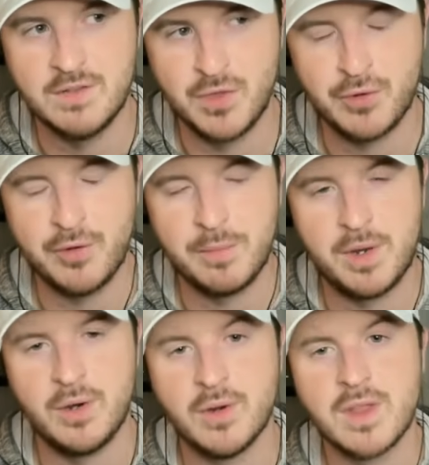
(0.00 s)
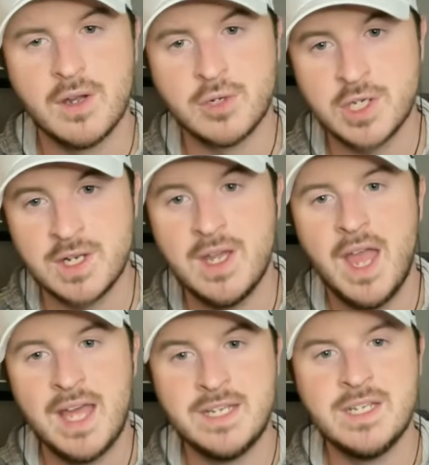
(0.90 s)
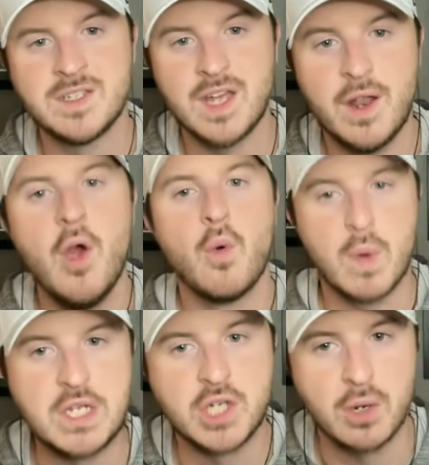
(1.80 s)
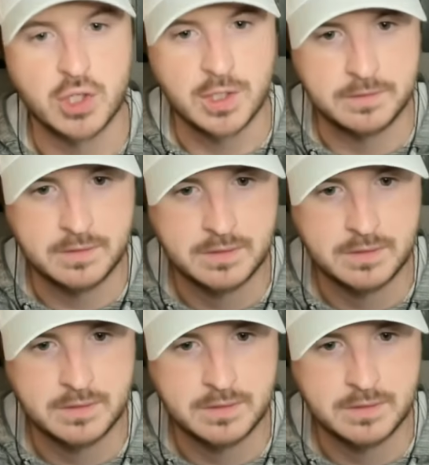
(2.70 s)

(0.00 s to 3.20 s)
even throw the ball into the ocean? And he said, which ocean?